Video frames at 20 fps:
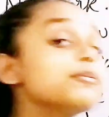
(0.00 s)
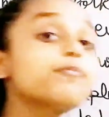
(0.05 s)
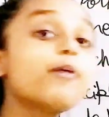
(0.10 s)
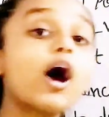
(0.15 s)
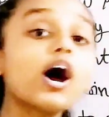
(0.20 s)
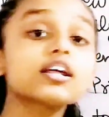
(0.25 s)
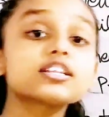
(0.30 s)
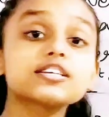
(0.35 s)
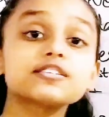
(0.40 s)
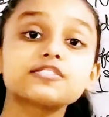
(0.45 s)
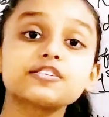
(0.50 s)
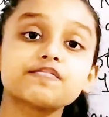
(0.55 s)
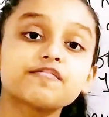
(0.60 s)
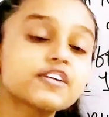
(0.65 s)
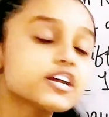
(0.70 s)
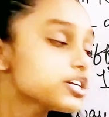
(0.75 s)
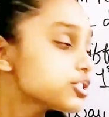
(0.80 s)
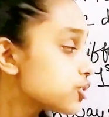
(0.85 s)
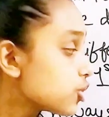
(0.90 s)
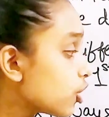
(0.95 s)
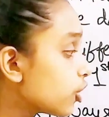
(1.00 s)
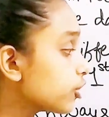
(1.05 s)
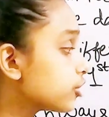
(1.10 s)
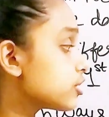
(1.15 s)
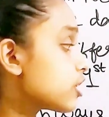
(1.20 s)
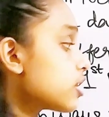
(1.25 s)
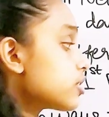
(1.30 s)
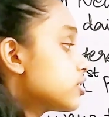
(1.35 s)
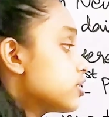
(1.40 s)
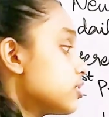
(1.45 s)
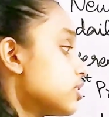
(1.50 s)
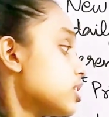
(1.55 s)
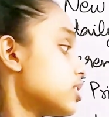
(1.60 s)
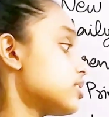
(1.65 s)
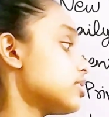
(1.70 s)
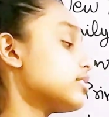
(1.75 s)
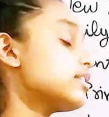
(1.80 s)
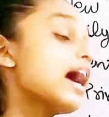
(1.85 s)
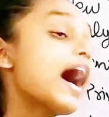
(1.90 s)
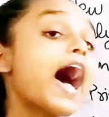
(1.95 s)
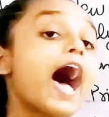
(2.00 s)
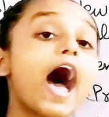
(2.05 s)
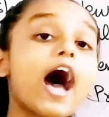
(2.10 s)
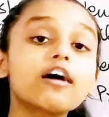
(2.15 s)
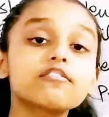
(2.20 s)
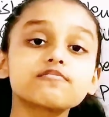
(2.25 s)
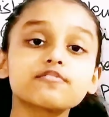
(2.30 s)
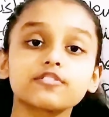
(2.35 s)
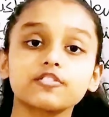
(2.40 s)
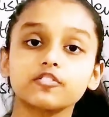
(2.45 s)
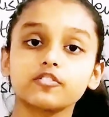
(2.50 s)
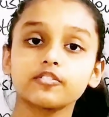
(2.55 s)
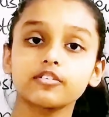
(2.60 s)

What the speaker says: positive divisors does this have?